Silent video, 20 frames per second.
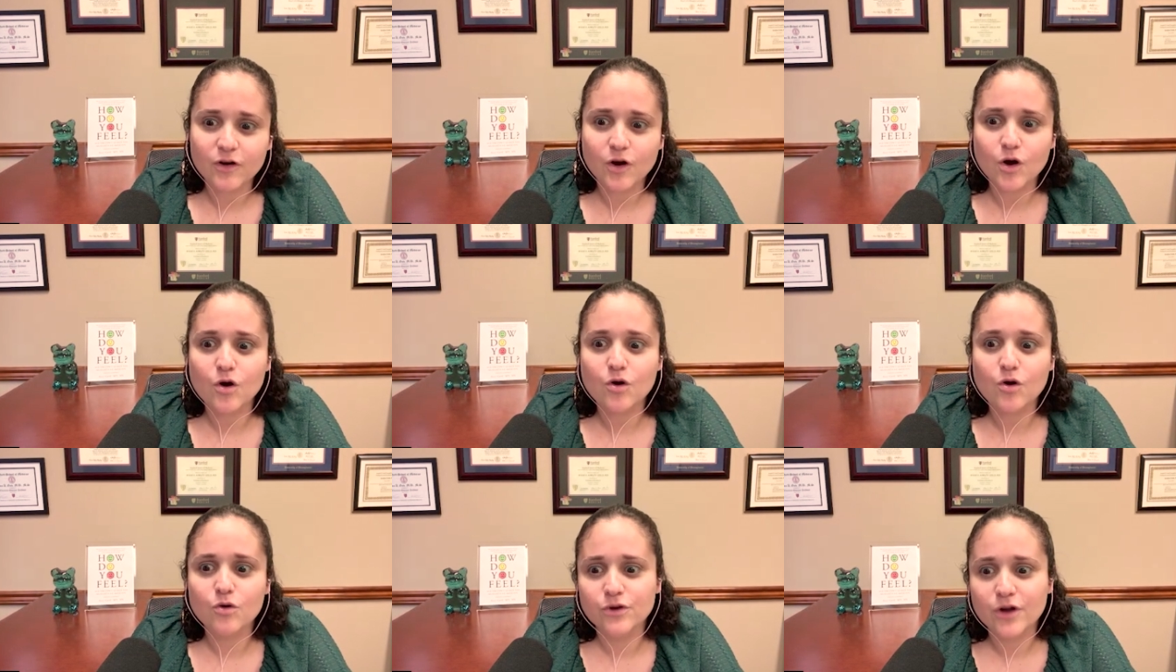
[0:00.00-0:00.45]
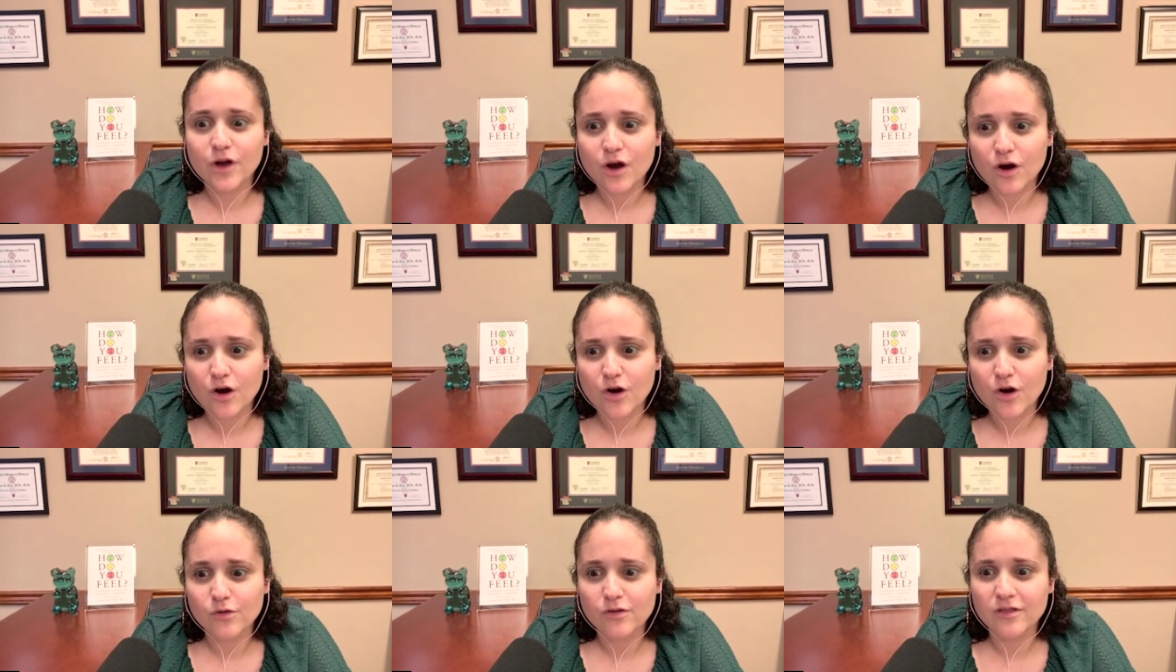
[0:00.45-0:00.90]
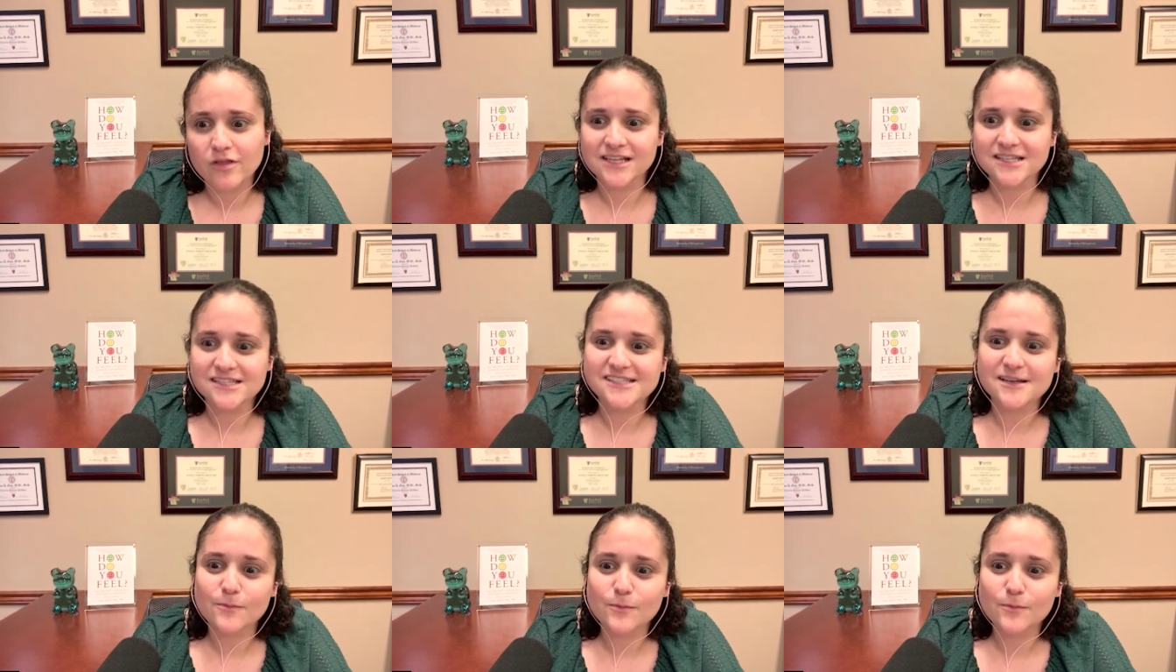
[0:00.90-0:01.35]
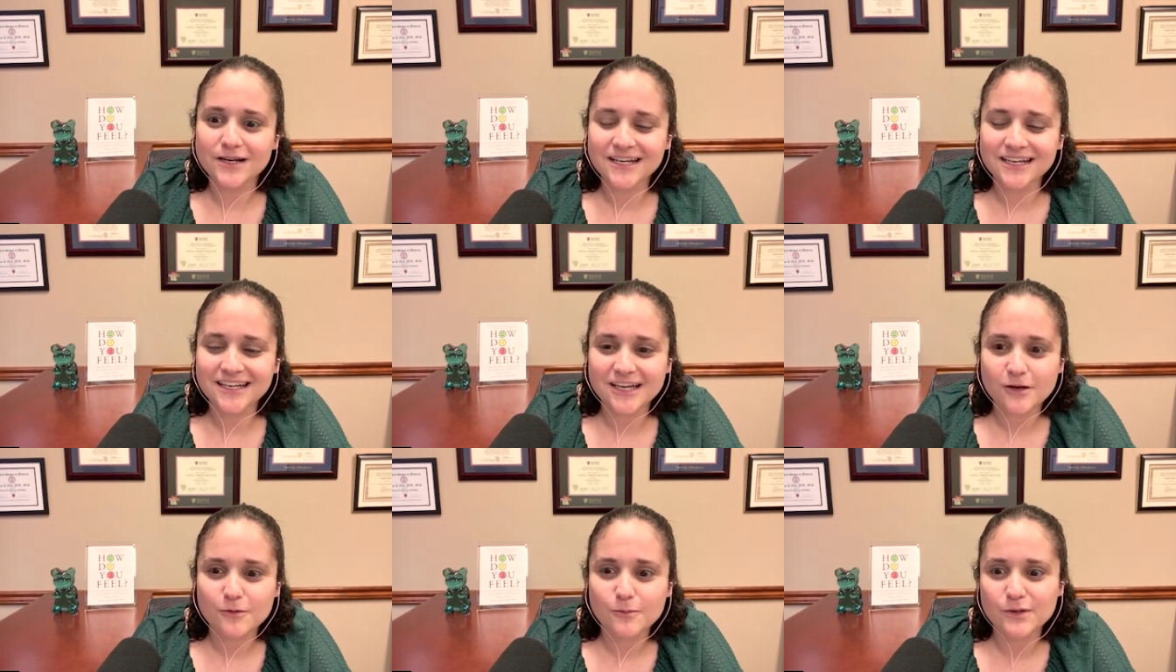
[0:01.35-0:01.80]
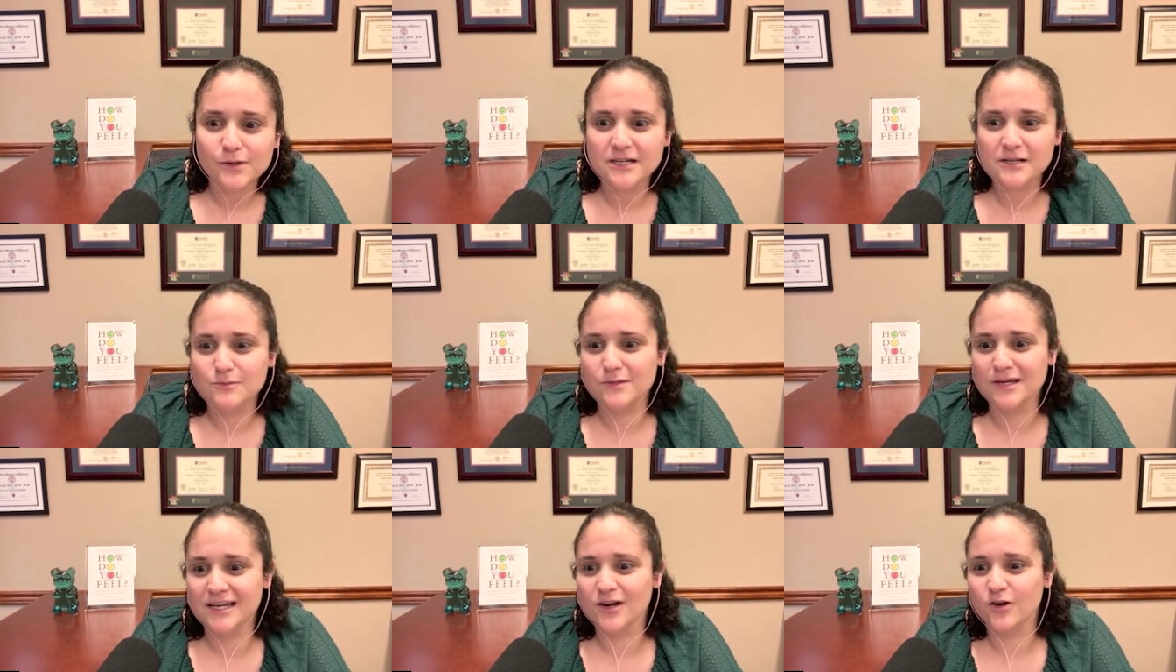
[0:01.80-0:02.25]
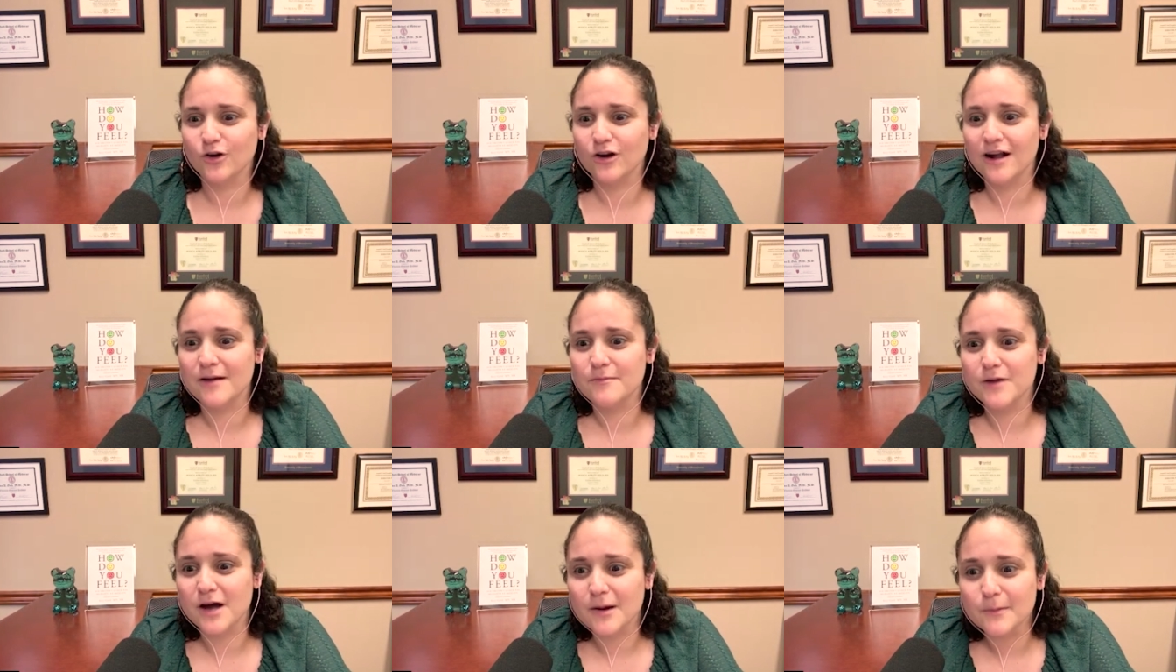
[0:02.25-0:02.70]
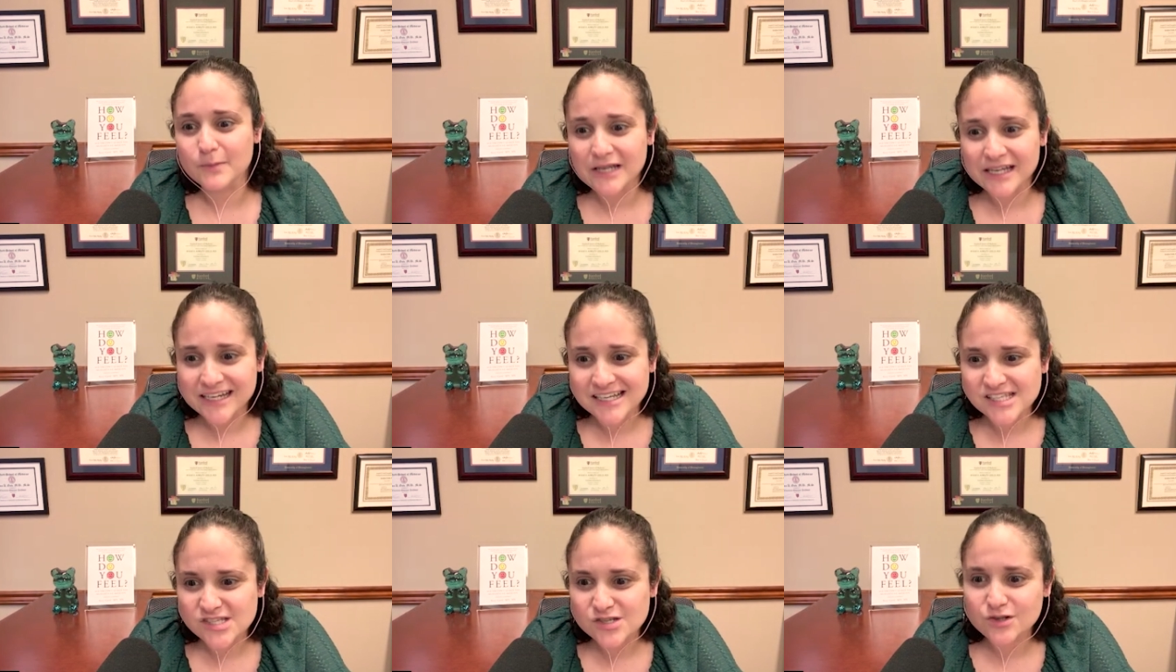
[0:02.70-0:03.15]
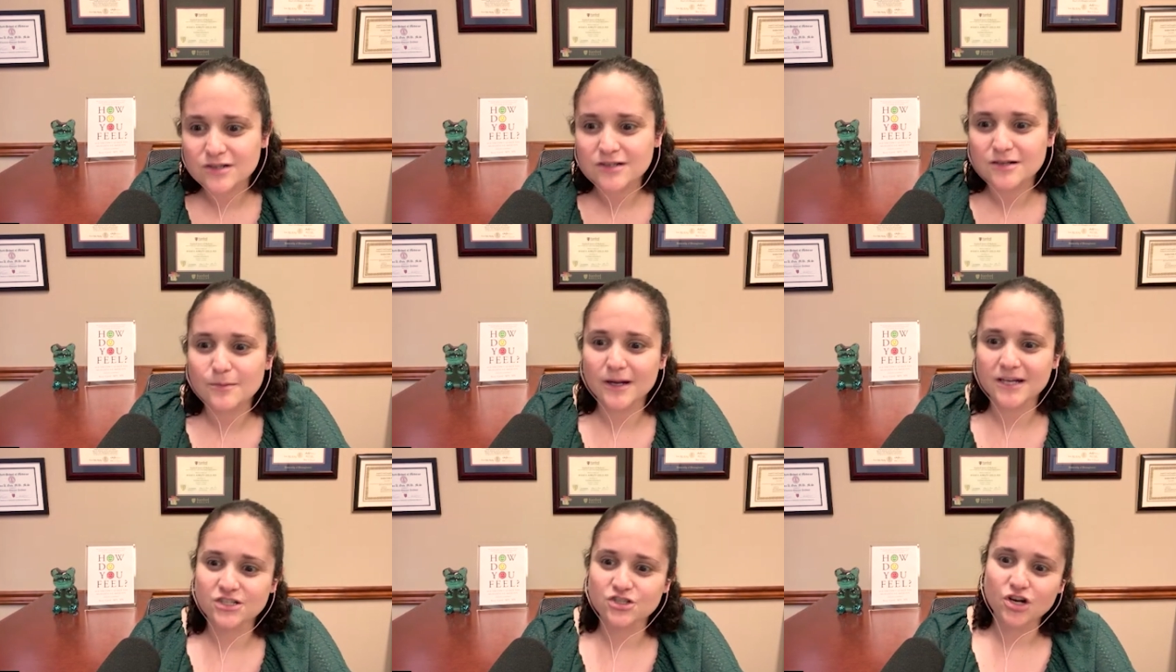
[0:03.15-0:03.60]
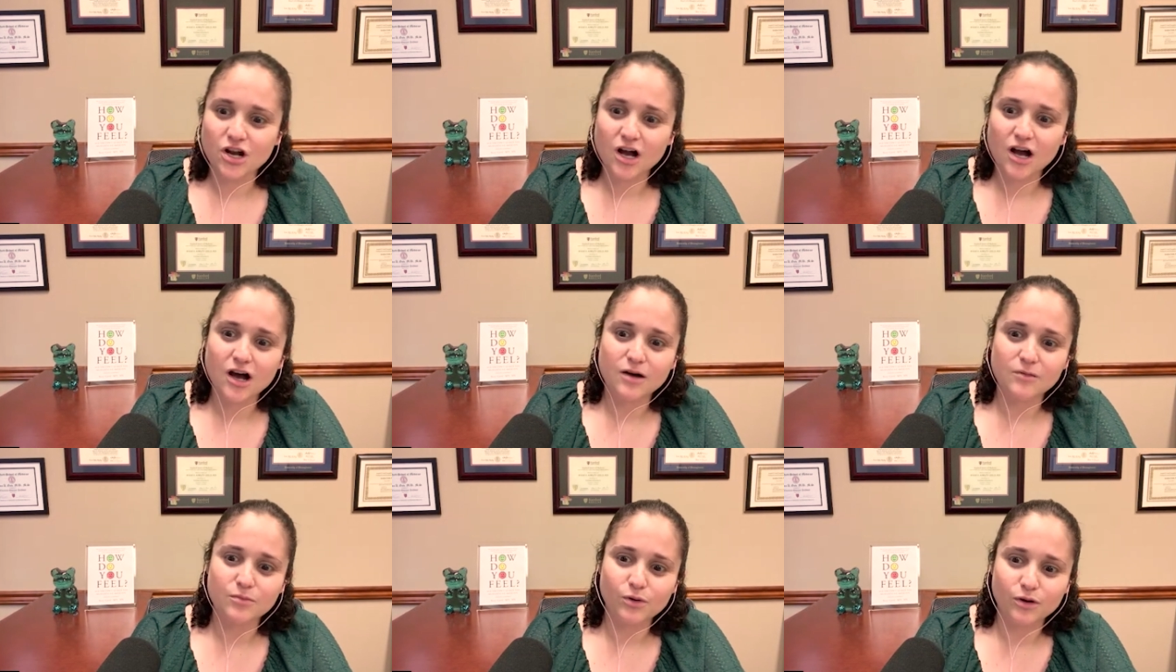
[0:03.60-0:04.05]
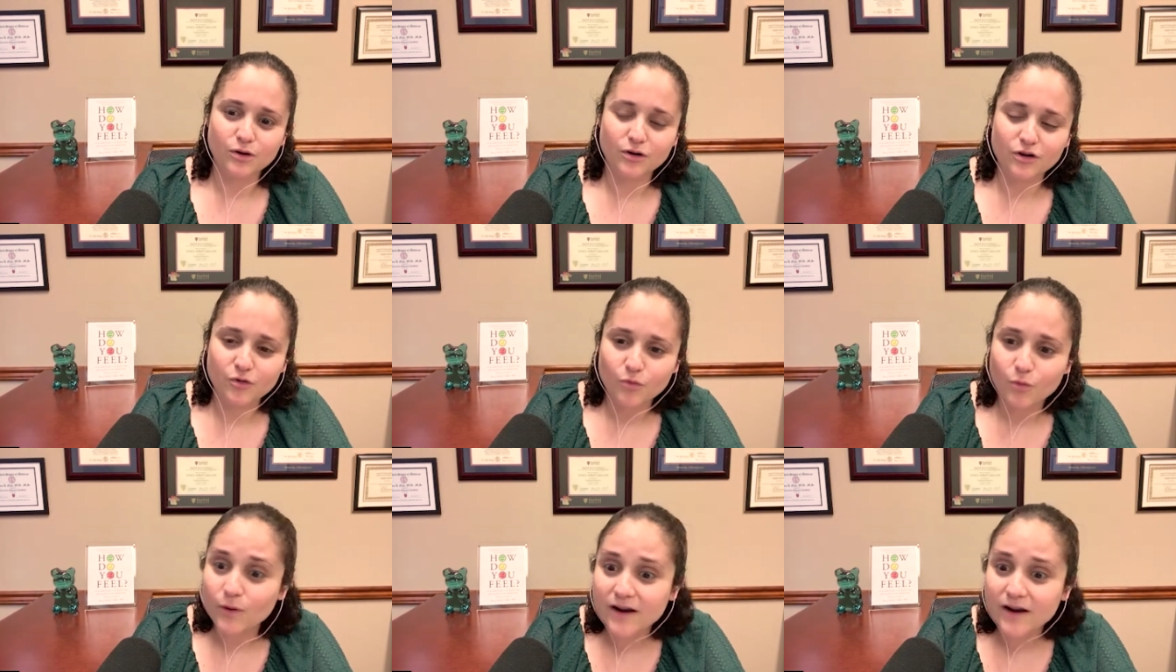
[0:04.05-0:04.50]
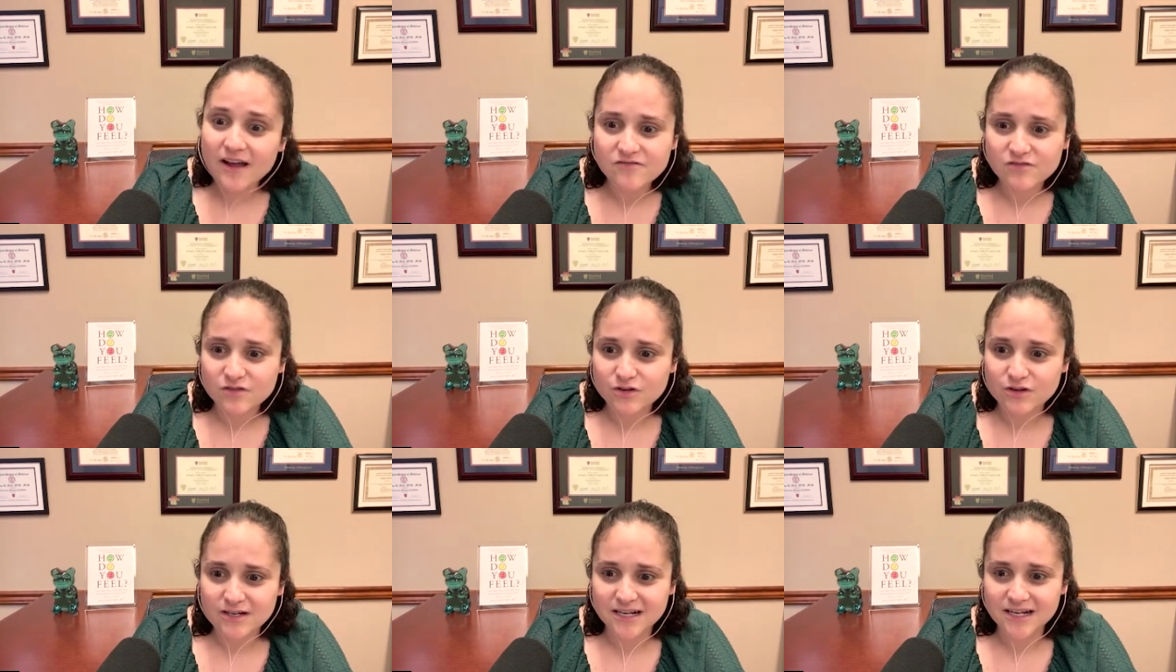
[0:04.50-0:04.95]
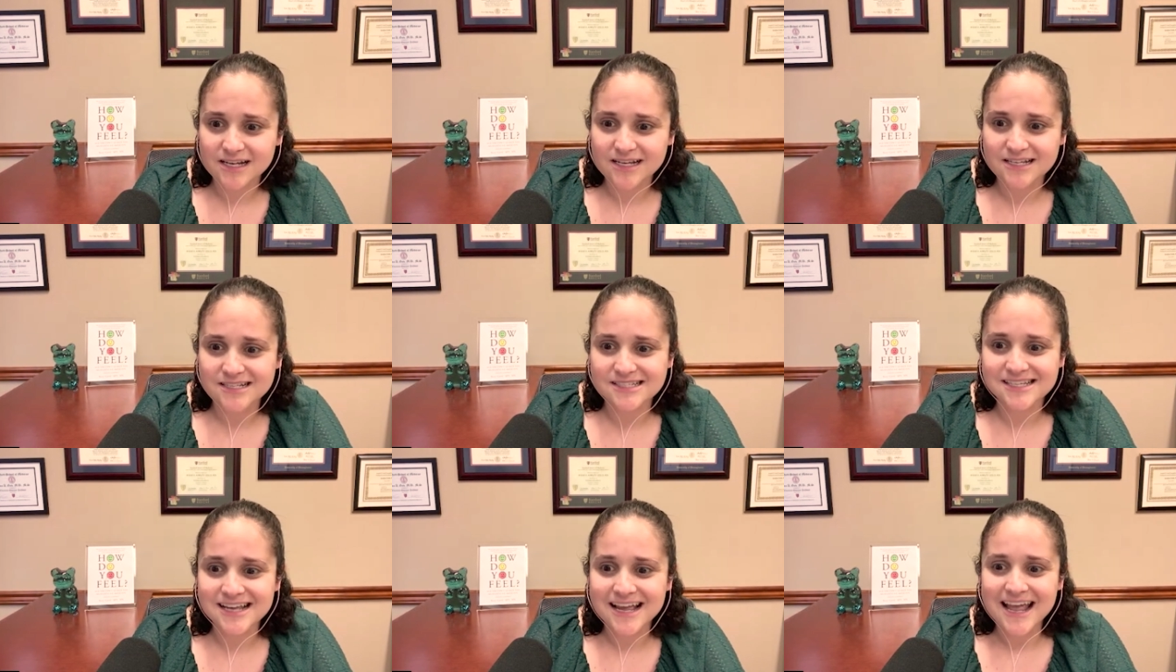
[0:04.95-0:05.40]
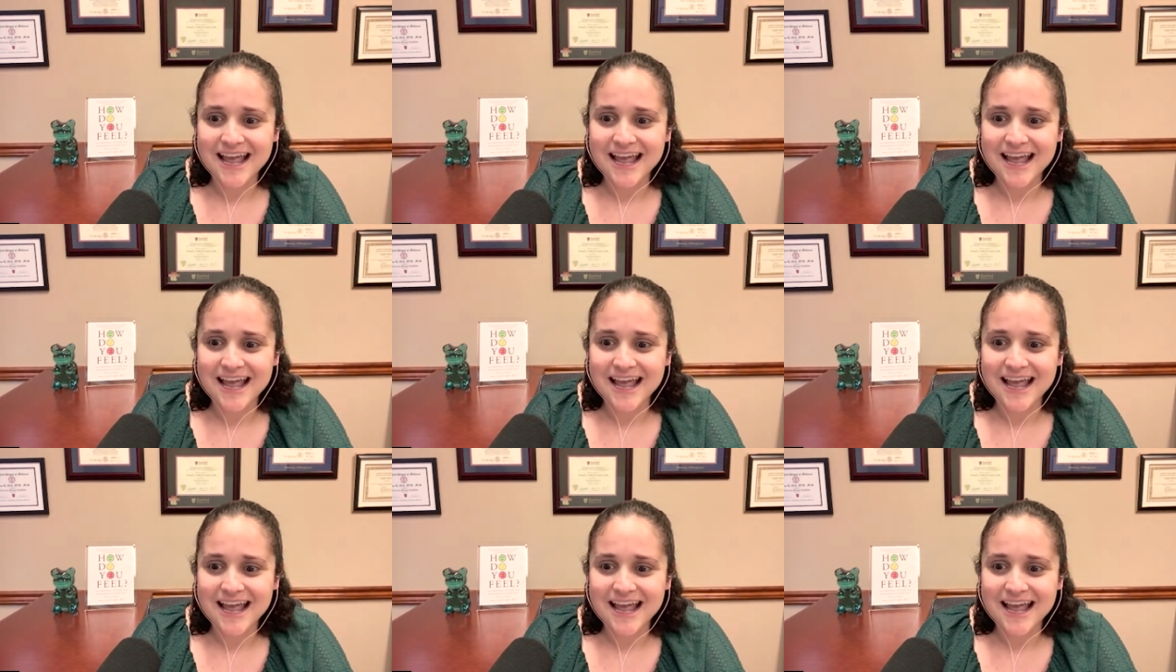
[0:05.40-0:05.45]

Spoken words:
Oh no, then somebody can beat me, or I'm not being as good at my job, or whatever it is.